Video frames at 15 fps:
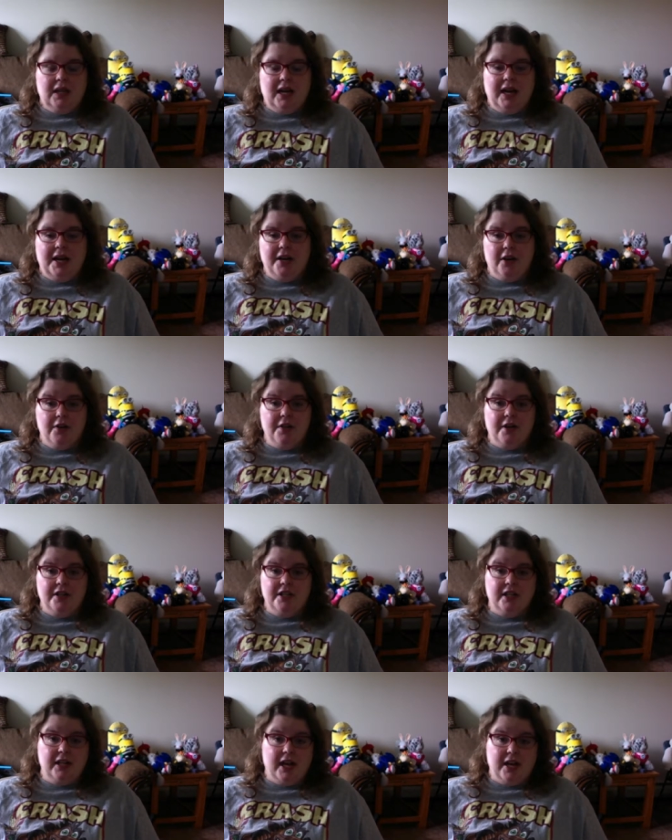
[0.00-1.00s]
I know there's
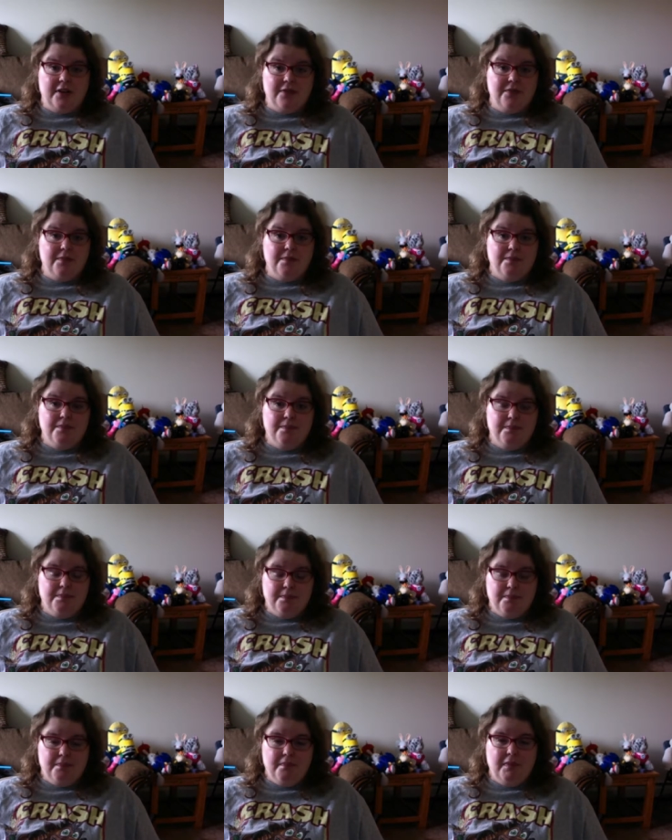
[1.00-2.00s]
a lot of
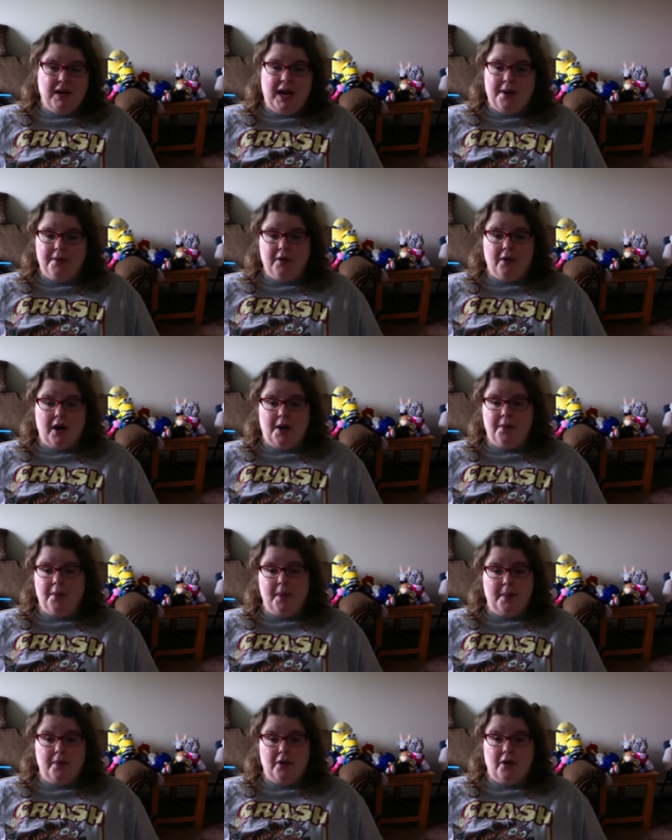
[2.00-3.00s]
I know I
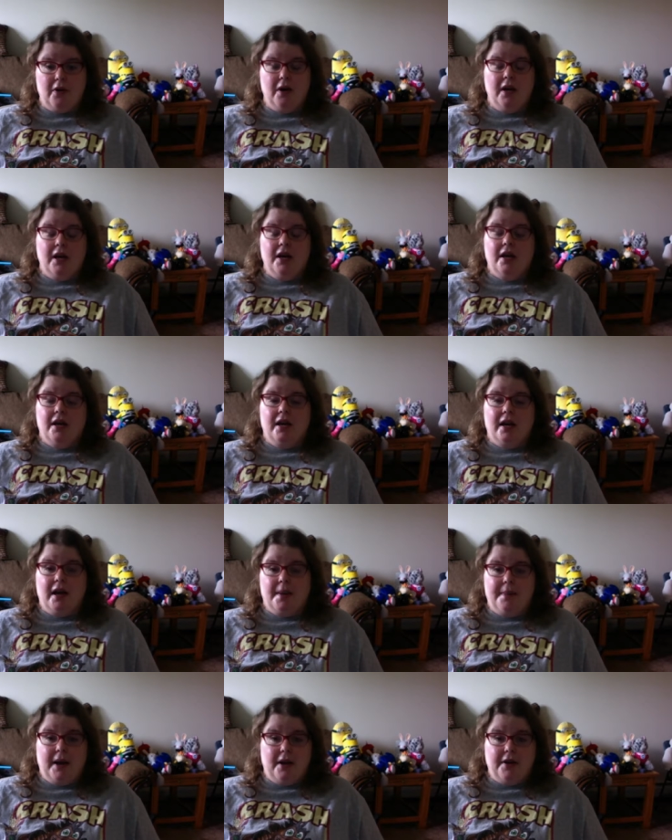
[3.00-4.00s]
remember
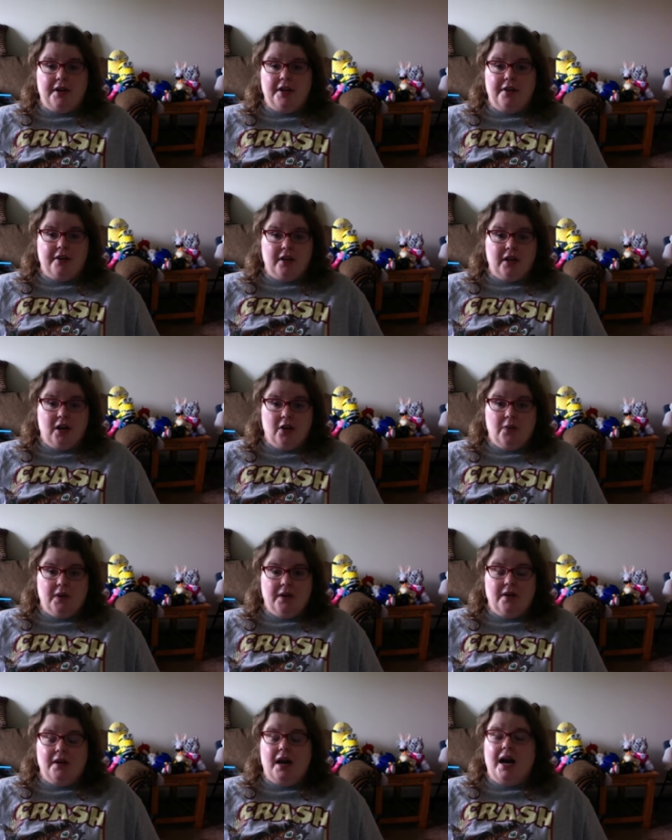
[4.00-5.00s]
about a year ago
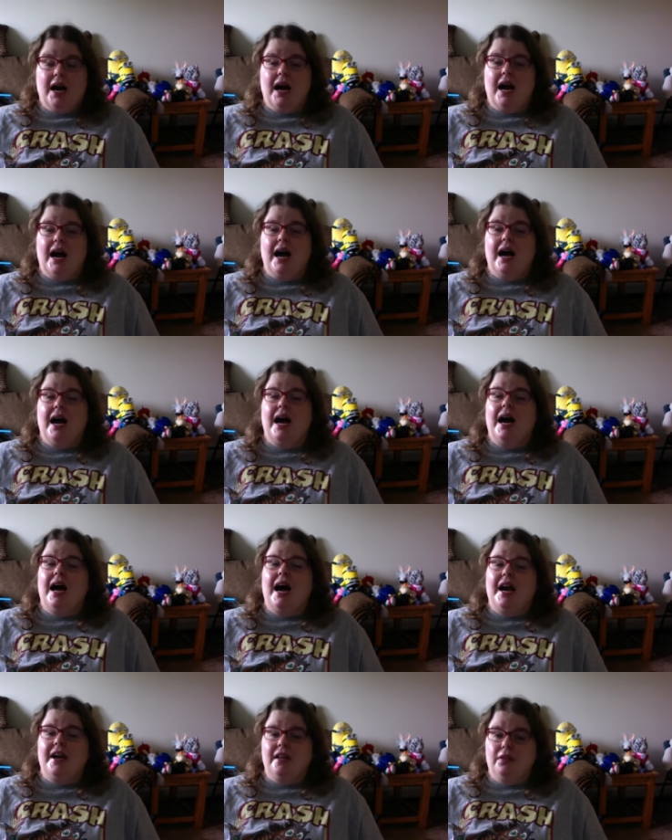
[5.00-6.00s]
when
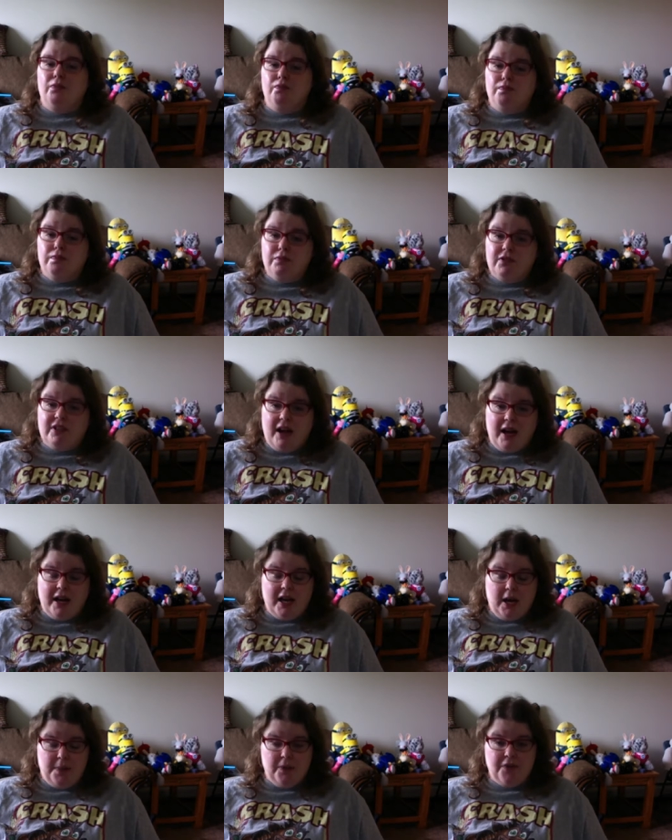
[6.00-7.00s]
I saw a
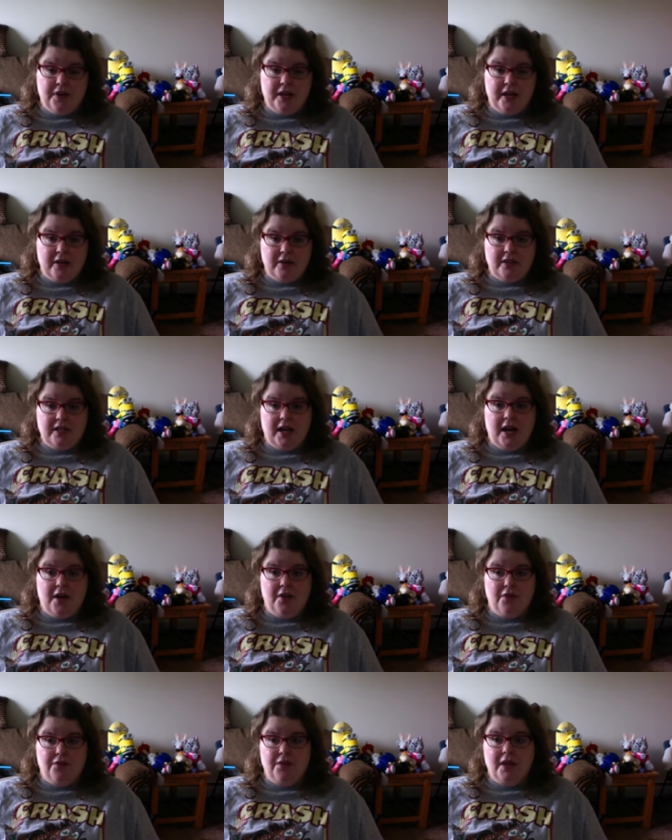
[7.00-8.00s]
couple videos
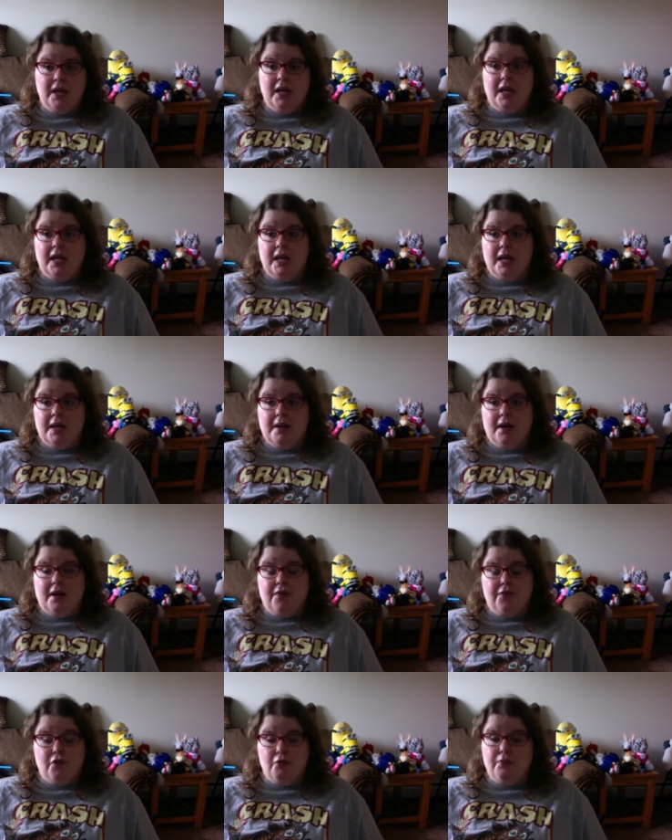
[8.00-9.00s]
of a
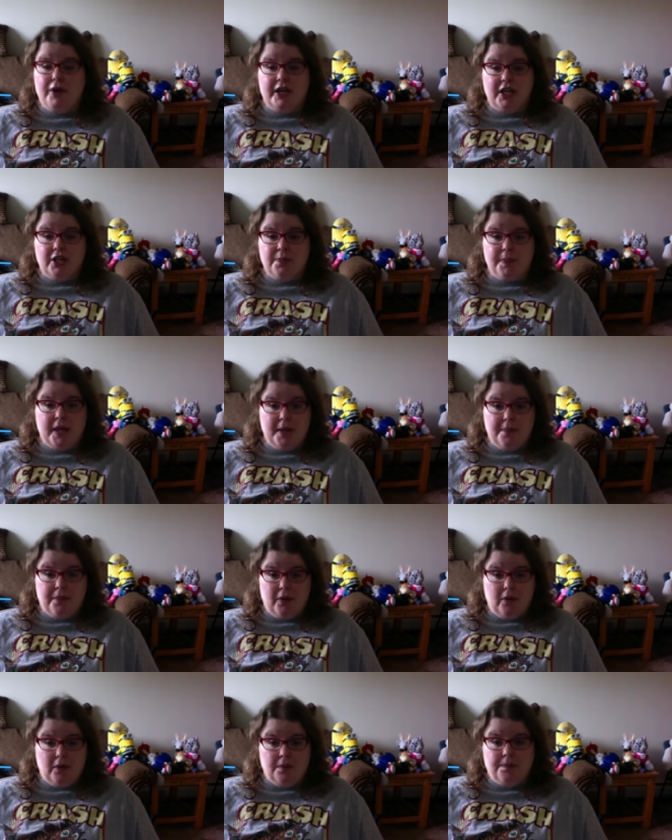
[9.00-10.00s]
few British
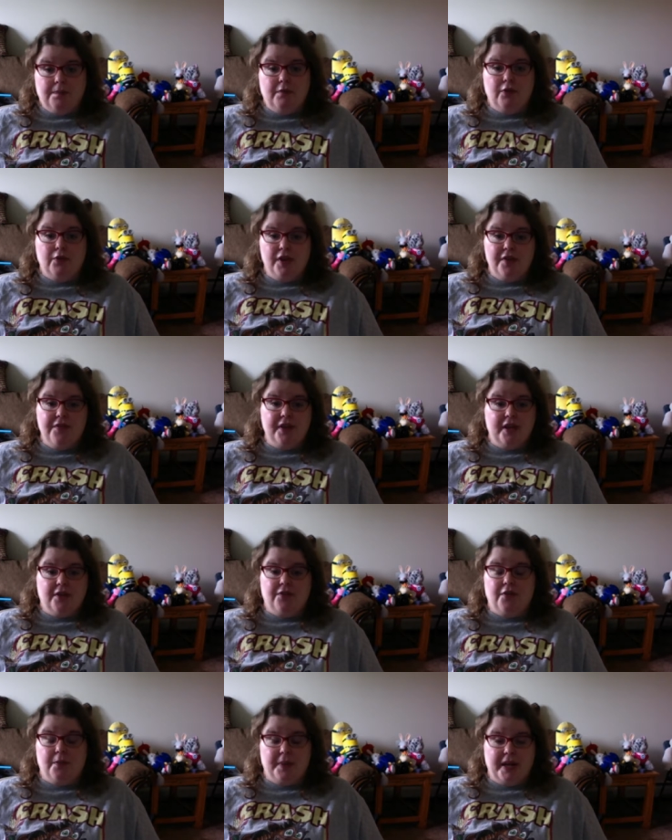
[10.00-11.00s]
people grieving
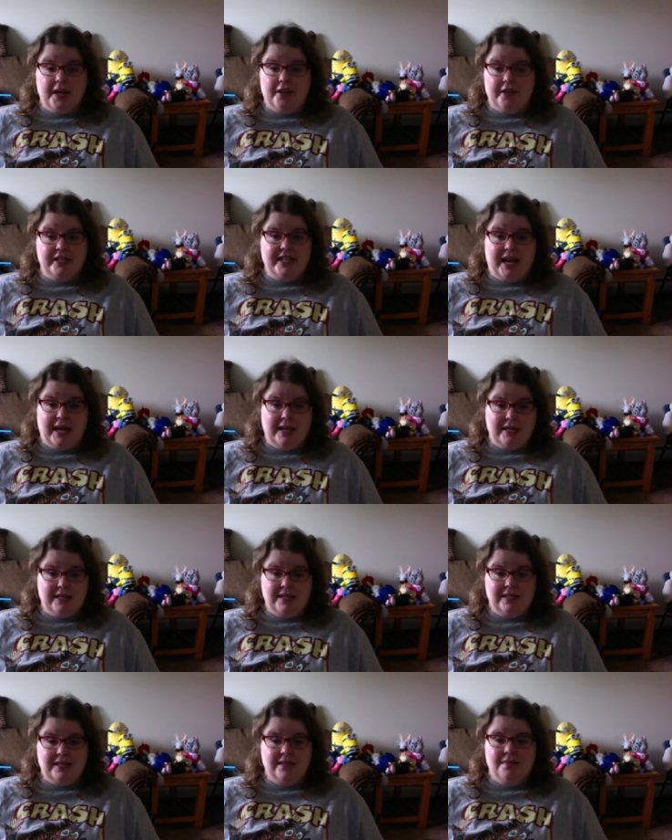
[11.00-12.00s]
for Peter
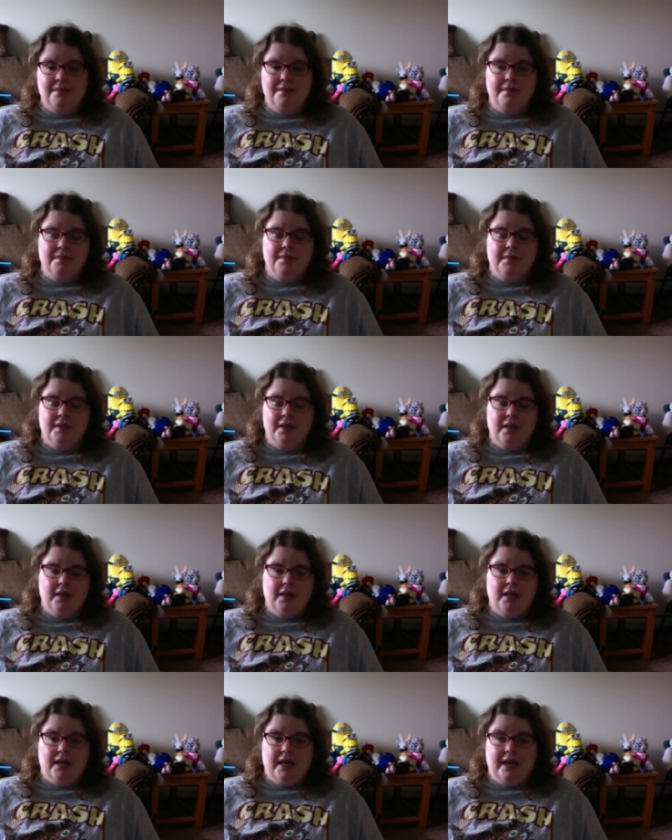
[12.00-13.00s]
Sallis.
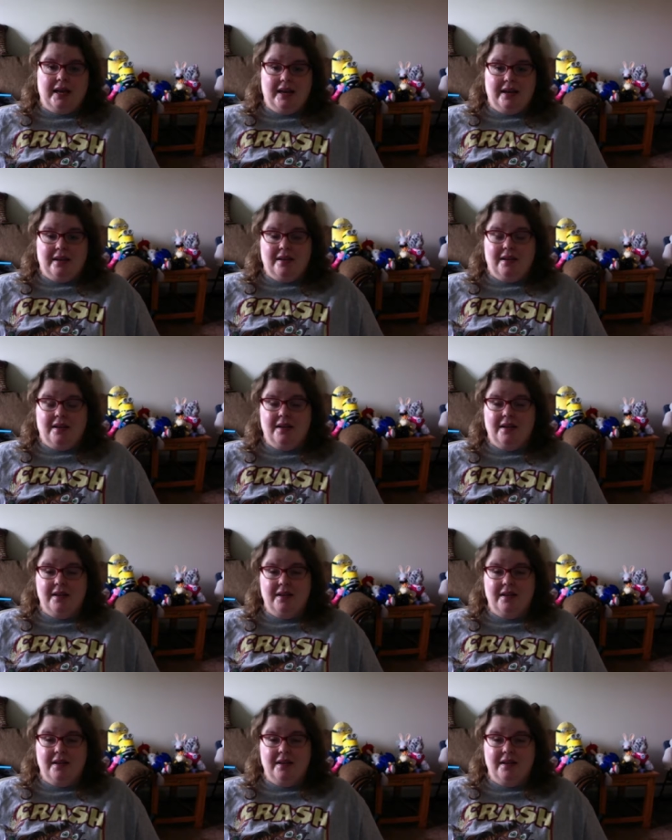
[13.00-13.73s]
And